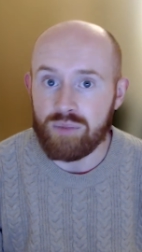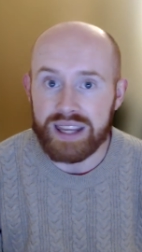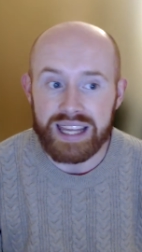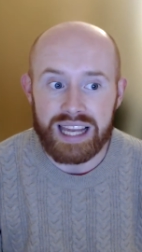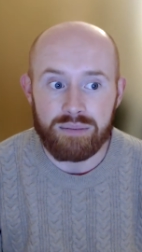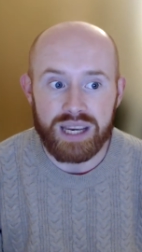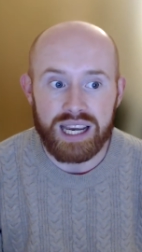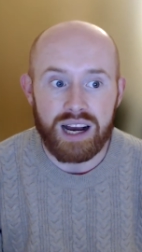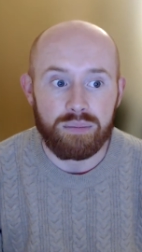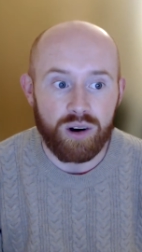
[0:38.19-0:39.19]
whether that
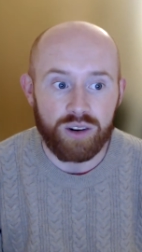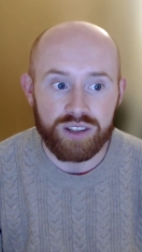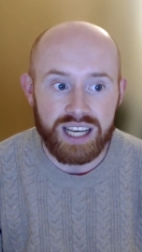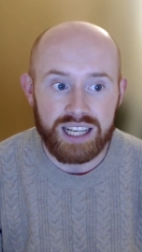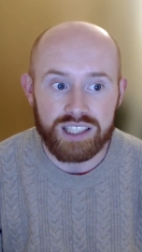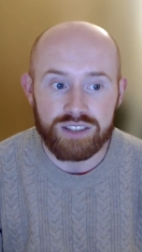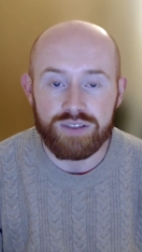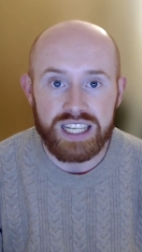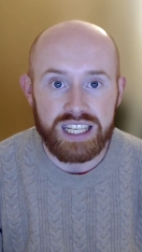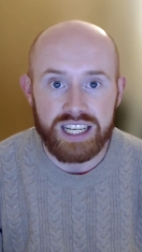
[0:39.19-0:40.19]
be our podcasts,
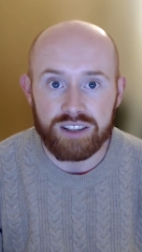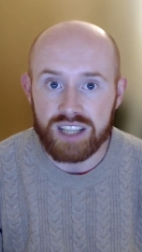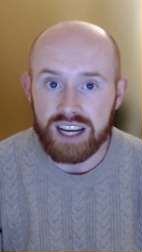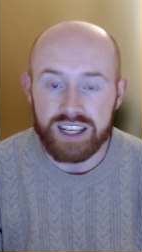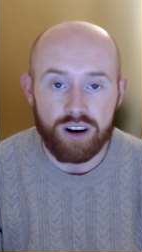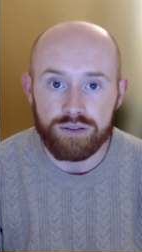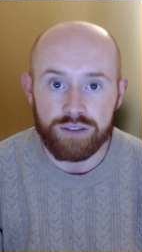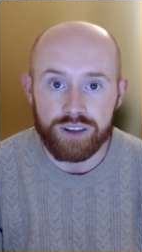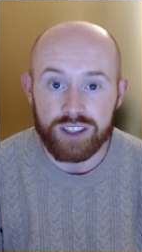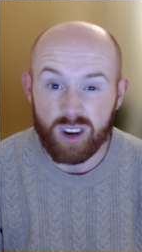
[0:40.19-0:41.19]
videos at a
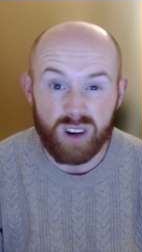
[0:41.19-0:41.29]
conference,